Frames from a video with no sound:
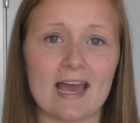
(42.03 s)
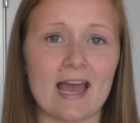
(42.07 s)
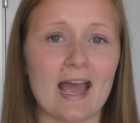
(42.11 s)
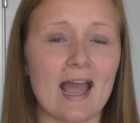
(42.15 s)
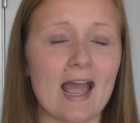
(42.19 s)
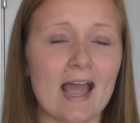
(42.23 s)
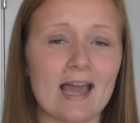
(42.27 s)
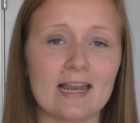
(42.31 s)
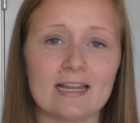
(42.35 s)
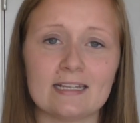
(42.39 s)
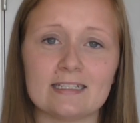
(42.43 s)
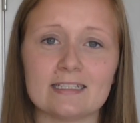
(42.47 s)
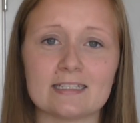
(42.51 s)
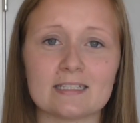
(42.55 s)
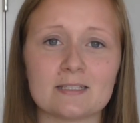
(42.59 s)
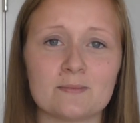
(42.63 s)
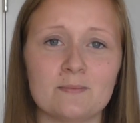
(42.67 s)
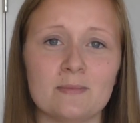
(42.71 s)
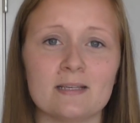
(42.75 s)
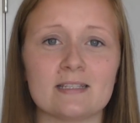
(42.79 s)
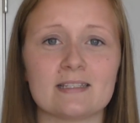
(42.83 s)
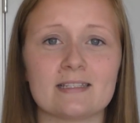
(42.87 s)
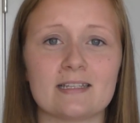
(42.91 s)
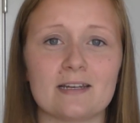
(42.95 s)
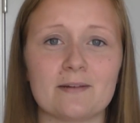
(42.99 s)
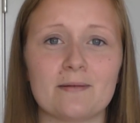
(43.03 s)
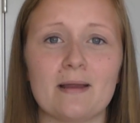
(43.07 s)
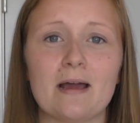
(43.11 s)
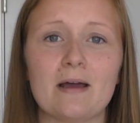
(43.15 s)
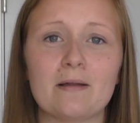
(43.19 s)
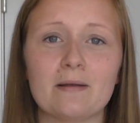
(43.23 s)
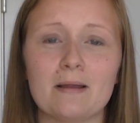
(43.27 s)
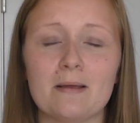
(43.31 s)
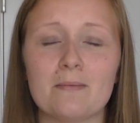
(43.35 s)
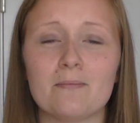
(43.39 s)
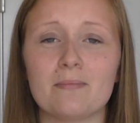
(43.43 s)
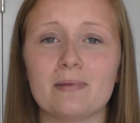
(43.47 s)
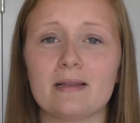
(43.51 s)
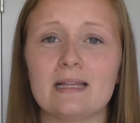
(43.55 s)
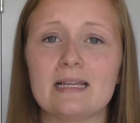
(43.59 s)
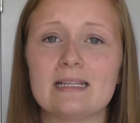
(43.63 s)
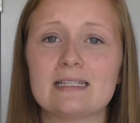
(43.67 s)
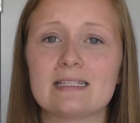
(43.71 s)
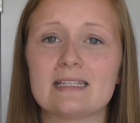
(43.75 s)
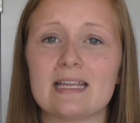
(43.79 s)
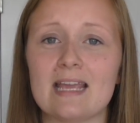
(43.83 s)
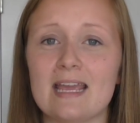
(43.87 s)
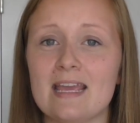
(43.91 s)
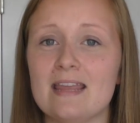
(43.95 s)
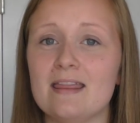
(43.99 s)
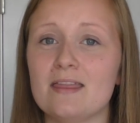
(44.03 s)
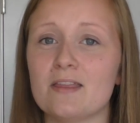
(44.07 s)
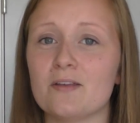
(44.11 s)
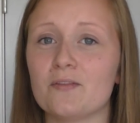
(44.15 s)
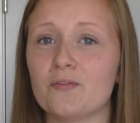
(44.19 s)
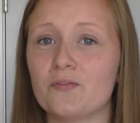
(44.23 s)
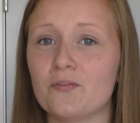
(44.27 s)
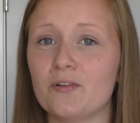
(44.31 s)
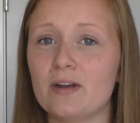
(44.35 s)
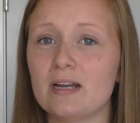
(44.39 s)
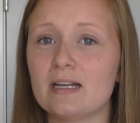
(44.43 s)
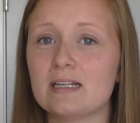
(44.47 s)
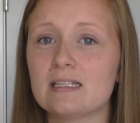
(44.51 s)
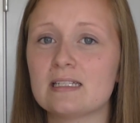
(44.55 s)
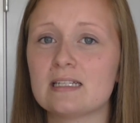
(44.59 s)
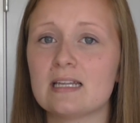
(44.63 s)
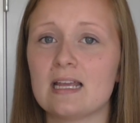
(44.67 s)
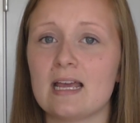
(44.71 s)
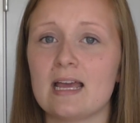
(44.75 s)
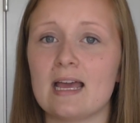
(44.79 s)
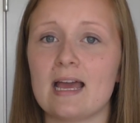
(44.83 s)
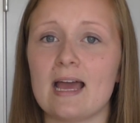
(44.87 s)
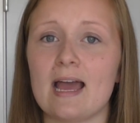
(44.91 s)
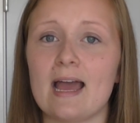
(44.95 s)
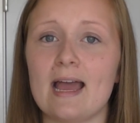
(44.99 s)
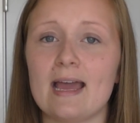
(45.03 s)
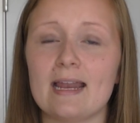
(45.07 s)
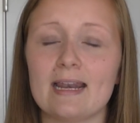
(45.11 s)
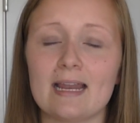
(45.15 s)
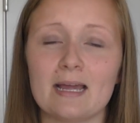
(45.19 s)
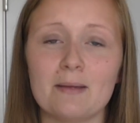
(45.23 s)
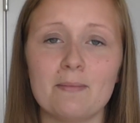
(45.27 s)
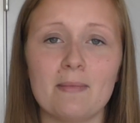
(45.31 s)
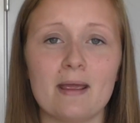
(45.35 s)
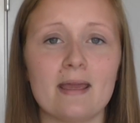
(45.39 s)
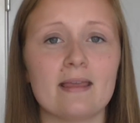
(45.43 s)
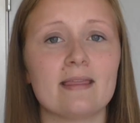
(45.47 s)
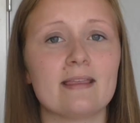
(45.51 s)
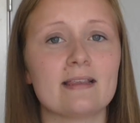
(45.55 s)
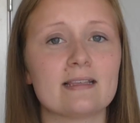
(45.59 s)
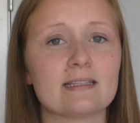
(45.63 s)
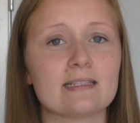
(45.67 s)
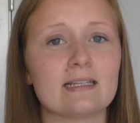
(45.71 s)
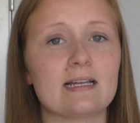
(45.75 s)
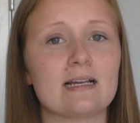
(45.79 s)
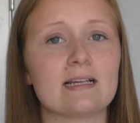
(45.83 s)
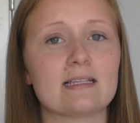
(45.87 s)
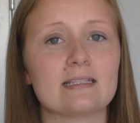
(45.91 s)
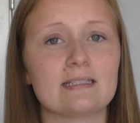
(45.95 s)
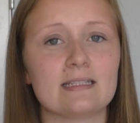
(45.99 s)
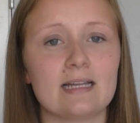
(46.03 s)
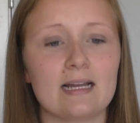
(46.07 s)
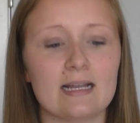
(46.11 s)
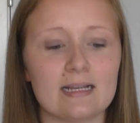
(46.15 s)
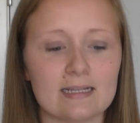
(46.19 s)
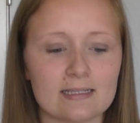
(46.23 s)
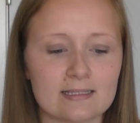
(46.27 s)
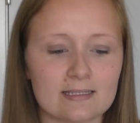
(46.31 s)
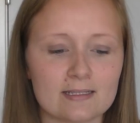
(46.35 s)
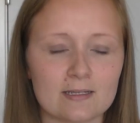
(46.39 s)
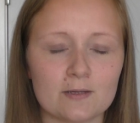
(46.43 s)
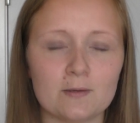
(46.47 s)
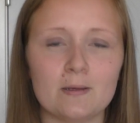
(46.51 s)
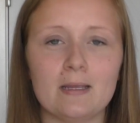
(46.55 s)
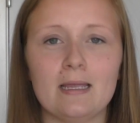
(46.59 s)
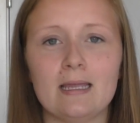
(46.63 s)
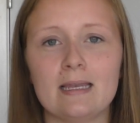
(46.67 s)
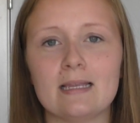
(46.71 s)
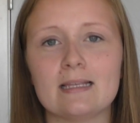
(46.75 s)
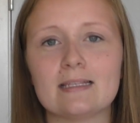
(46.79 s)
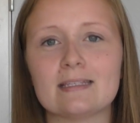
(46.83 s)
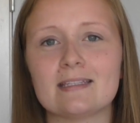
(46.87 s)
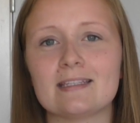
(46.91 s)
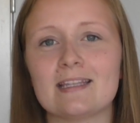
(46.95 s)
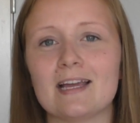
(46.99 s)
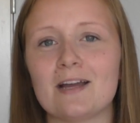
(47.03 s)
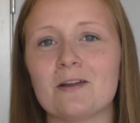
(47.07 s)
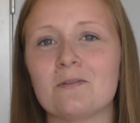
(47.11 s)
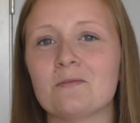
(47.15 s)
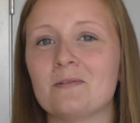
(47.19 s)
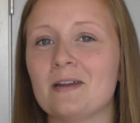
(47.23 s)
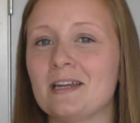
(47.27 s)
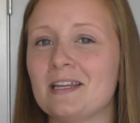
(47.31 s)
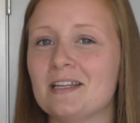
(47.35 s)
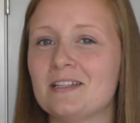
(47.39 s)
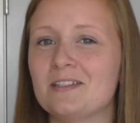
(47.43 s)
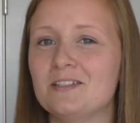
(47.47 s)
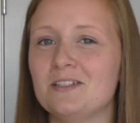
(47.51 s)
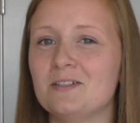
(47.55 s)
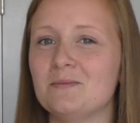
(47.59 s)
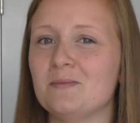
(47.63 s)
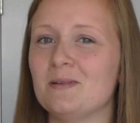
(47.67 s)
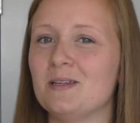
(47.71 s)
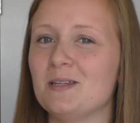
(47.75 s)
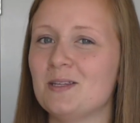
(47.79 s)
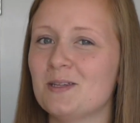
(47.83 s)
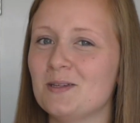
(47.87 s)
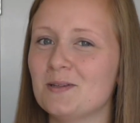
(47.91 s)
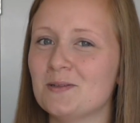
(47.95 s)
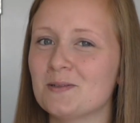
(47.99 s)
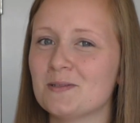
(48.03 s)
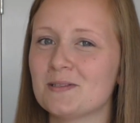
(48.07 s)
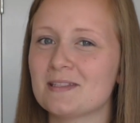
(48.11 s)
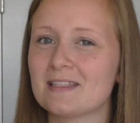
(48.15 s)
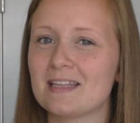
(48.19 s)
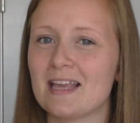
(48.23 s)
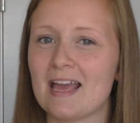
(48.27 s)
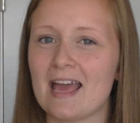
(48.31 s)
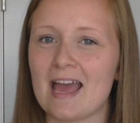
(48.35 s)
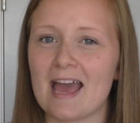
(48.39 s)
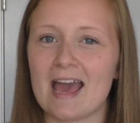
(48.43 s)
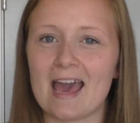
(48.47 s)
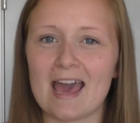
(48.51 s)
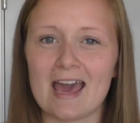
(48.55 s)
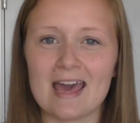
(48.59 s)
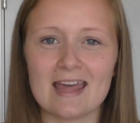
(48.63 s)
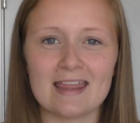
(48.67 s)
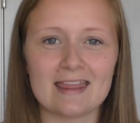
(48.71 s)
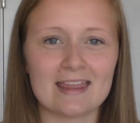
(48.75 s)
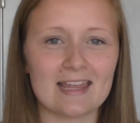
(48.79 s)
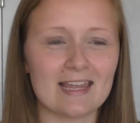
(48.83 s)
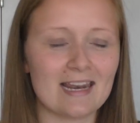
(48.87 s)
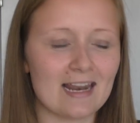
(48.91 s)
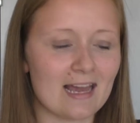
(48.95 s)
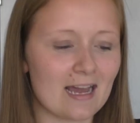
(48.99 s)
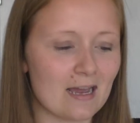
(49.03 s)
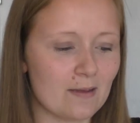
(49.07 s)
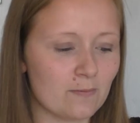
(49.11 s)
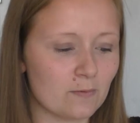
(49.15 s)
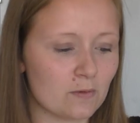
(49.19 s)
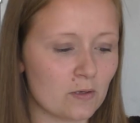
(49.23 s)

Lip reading: And I just mixed that around and placed in the fridge. And I made this last night, so it is now ready to be used. And then I'm